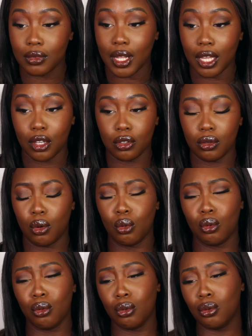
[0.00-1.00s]
I could
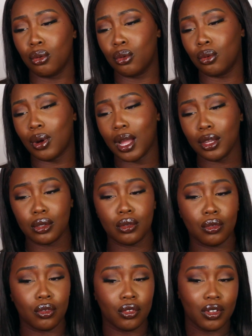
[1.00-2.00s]

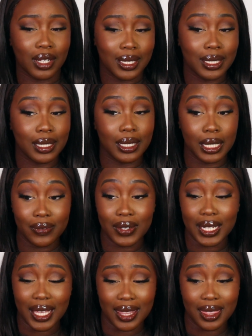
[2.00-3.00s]
really leave
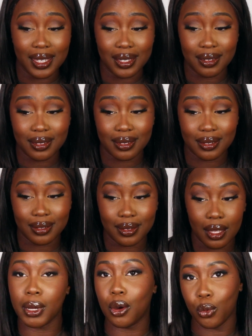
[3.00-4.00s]
it like this,
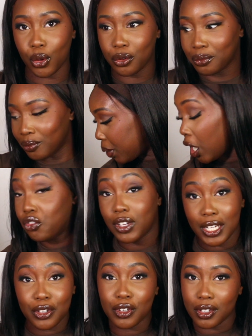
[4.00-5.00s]
but I won't. But I
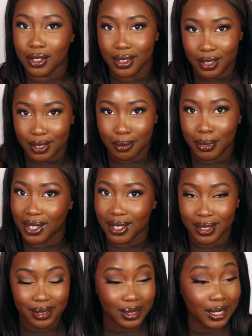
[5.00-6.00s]
really could
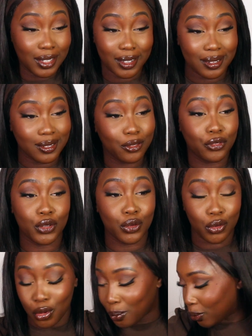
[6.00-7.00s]
because it looks
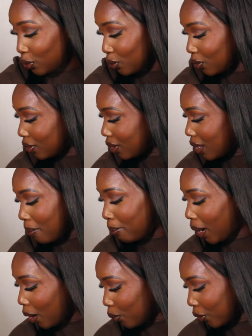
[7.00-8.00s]
phenomenal.
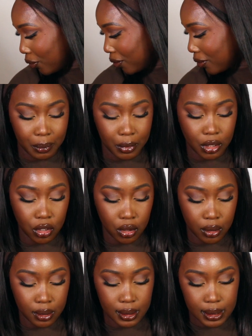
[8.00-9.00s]
But I won't. I'm going to
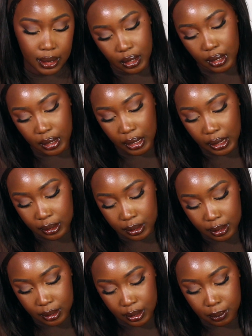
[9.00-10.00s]
use the
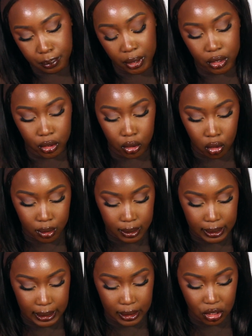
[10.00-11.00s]
NYX Butter
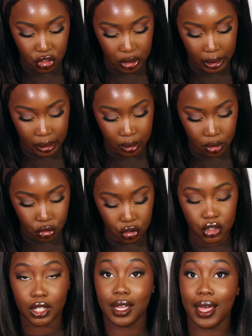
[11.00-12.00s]
Gloss in the shade
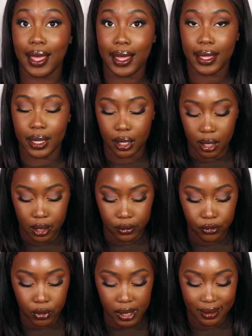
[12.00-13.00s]
Sugar High
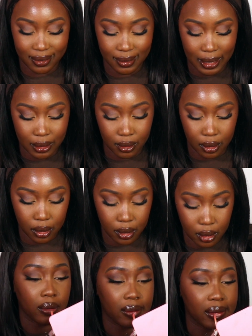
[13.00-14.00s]
for the center.
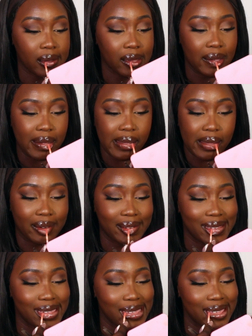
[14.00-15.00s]

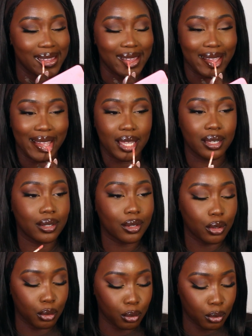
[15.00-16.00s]
Yeah.
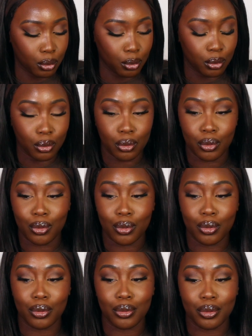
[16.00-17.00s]

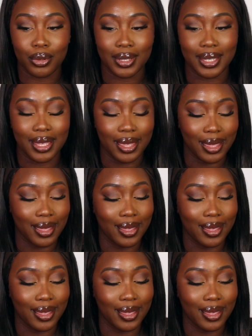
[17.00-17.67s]
Oh, yeah.